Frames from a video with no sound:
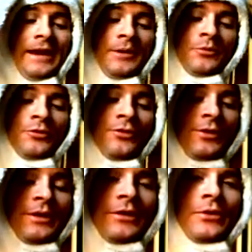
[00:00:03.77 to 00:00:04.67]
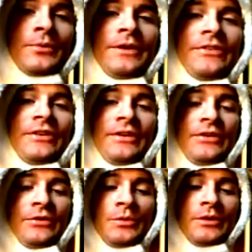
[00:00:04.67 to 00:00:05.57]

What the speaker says: I'm reviewing 3 zines.